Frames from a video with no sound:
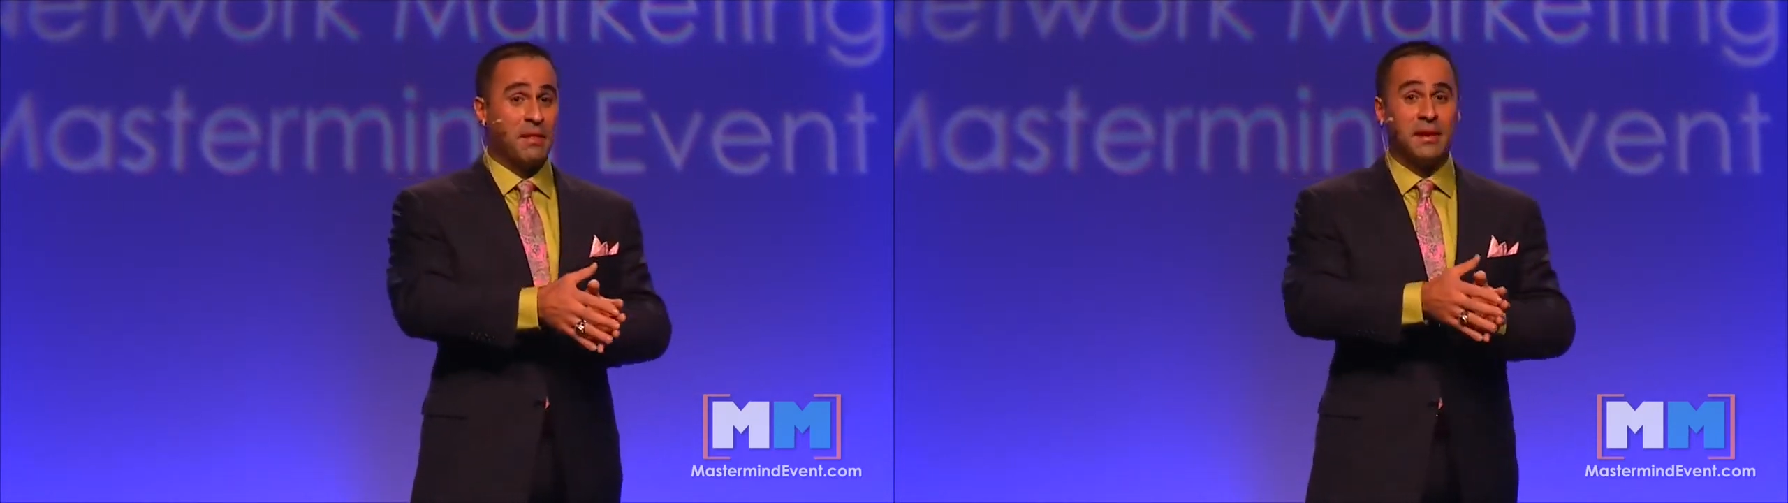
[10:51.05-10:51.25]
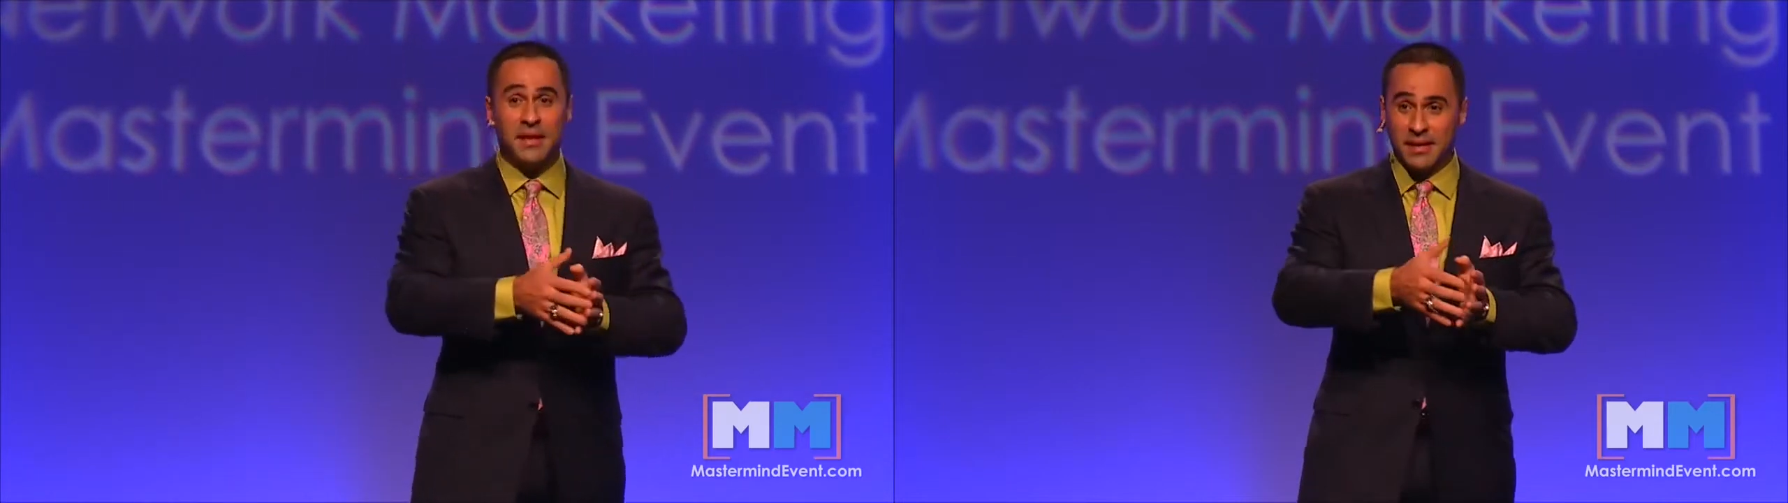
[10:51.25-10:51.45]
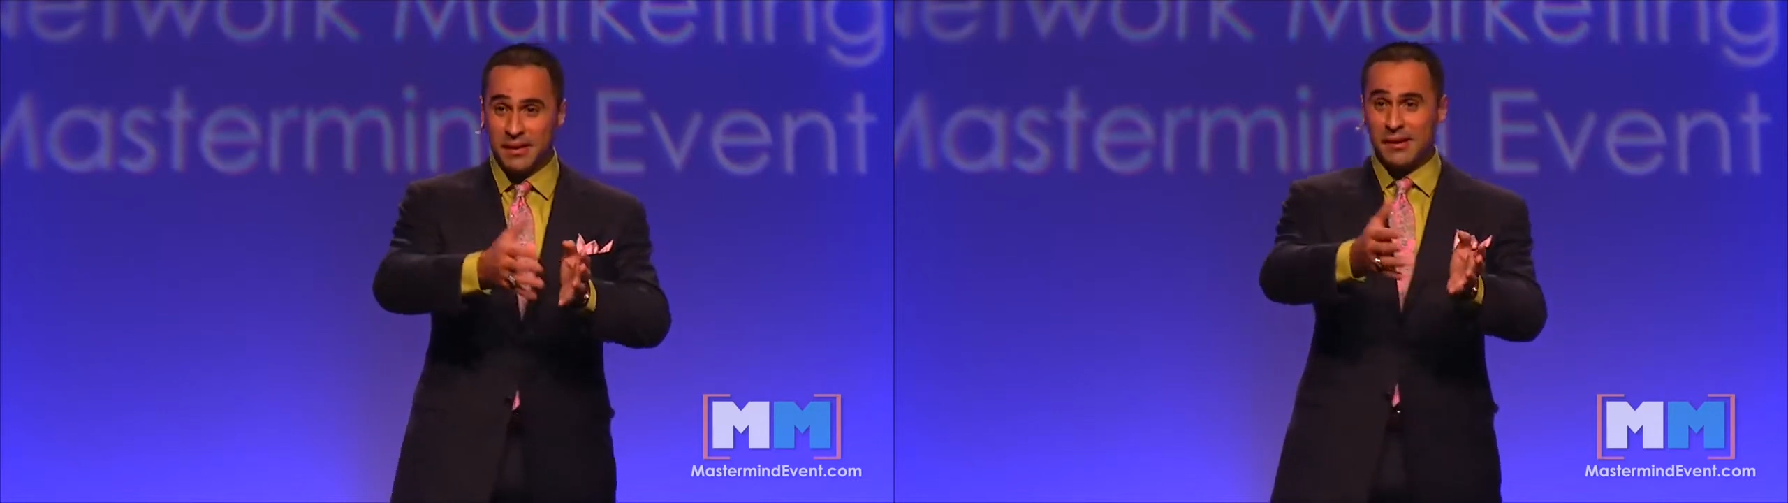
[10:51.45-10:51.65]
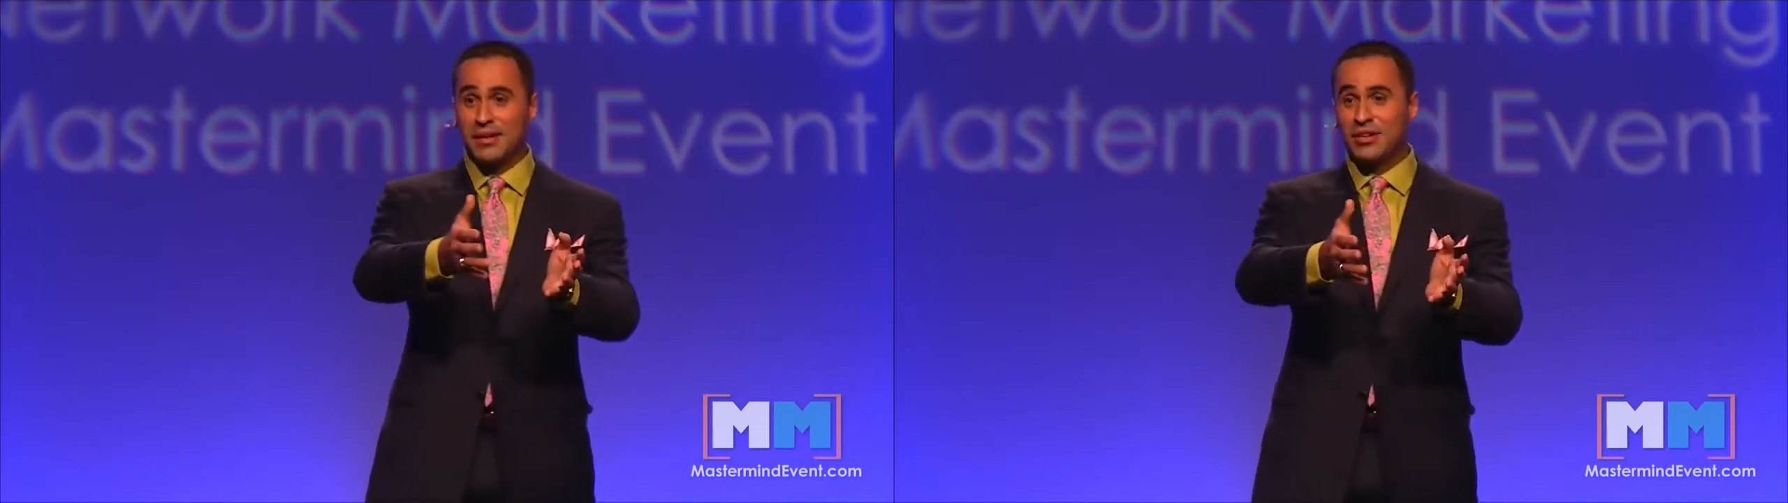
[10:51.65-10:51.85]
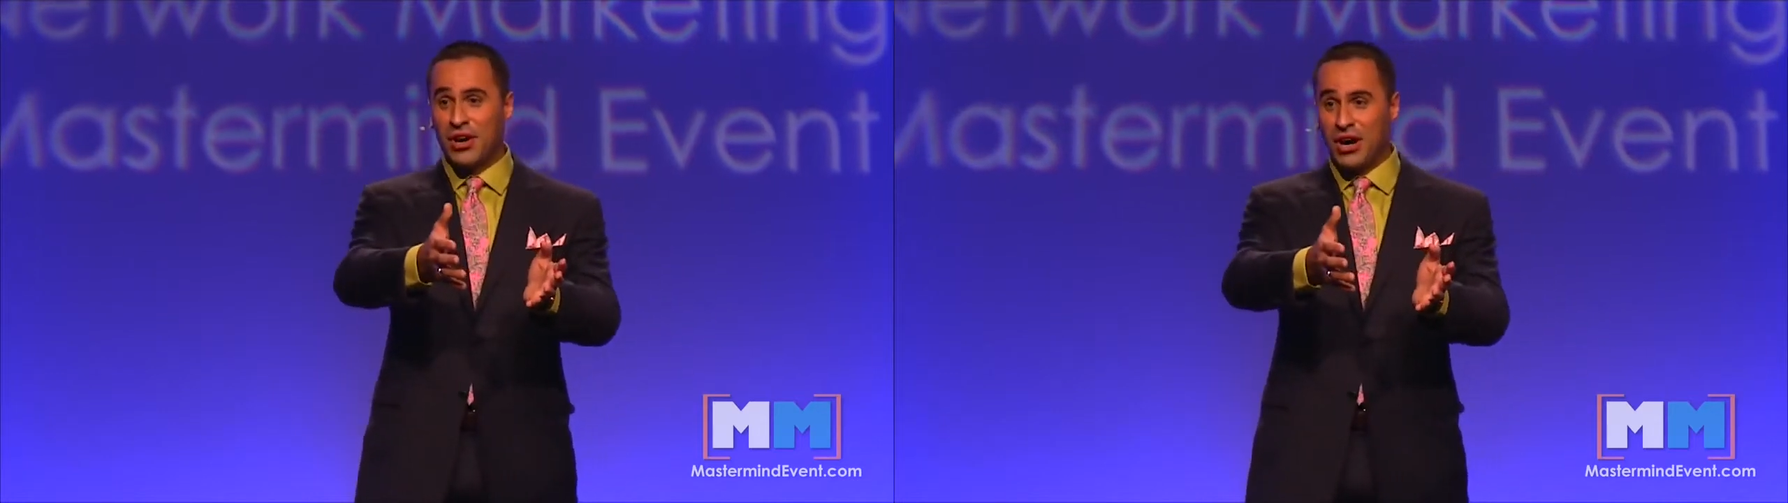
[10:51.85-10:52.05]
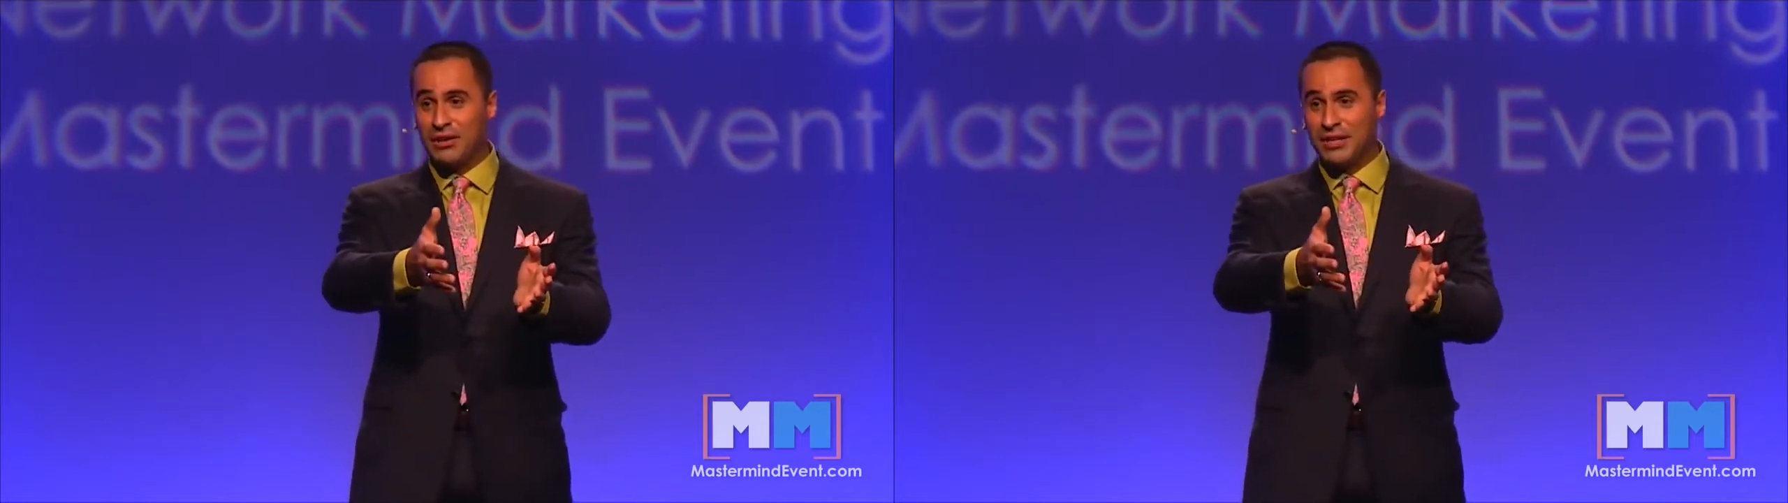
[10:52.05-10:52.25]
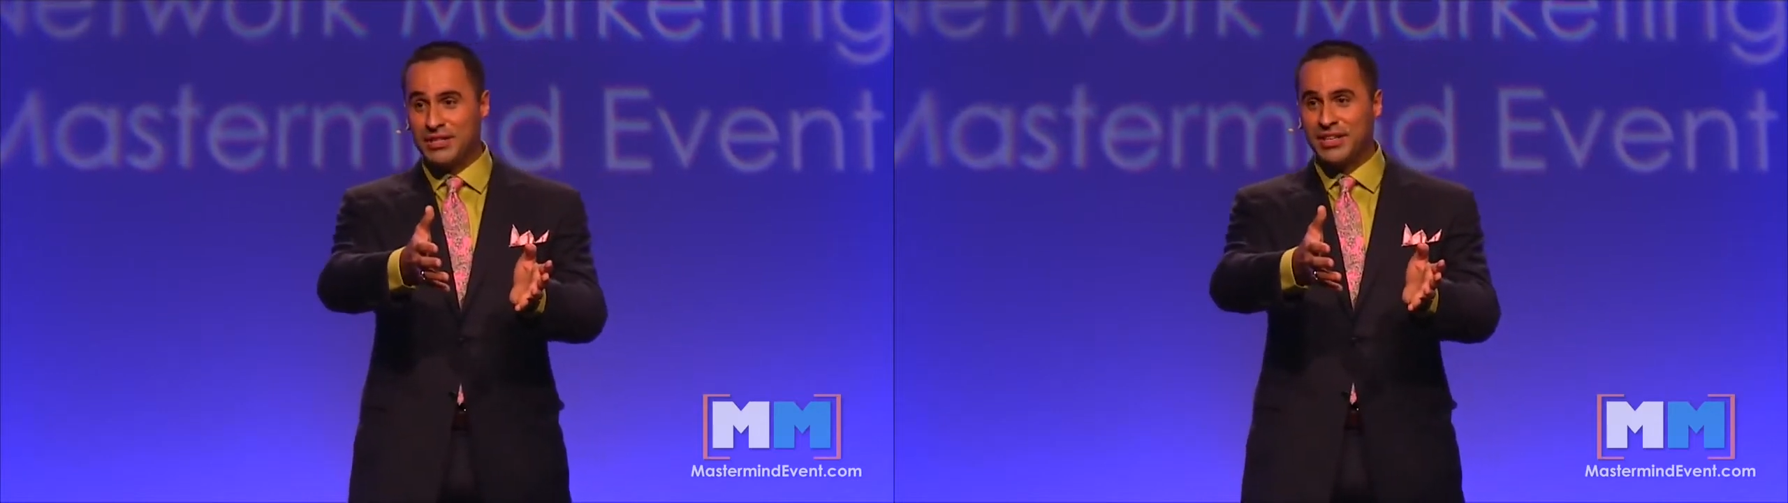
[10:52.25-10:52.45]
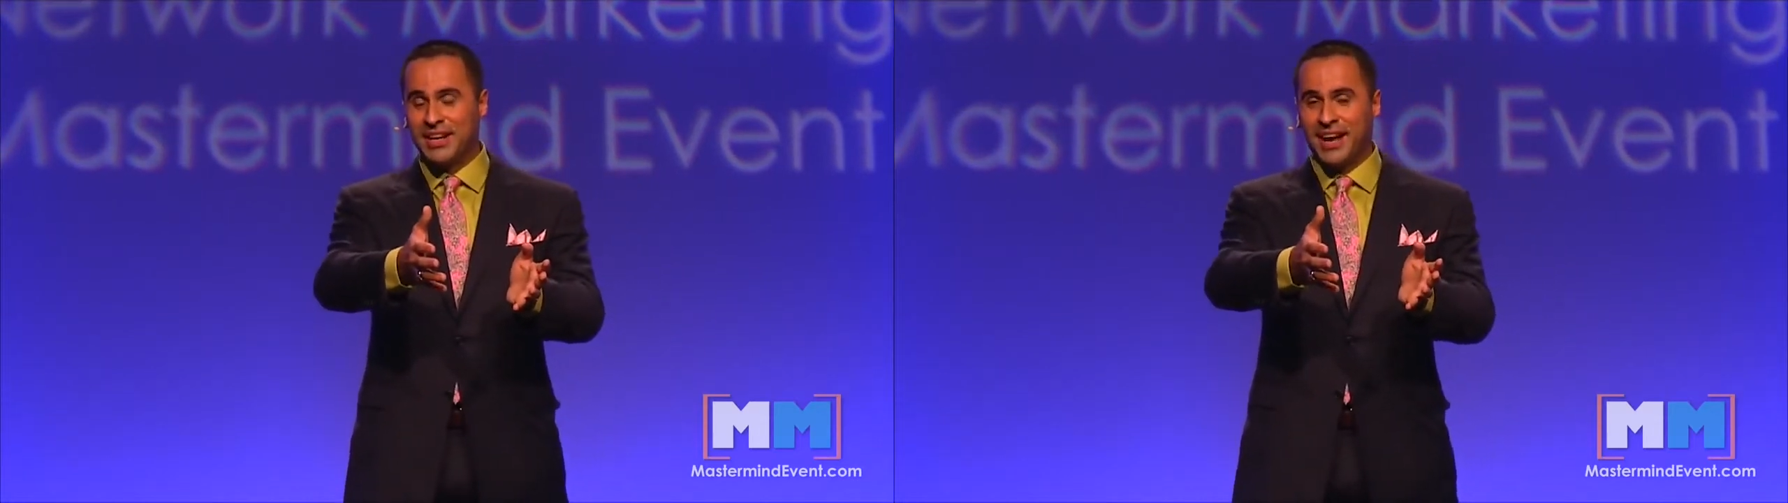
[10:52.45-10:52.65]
and here's the college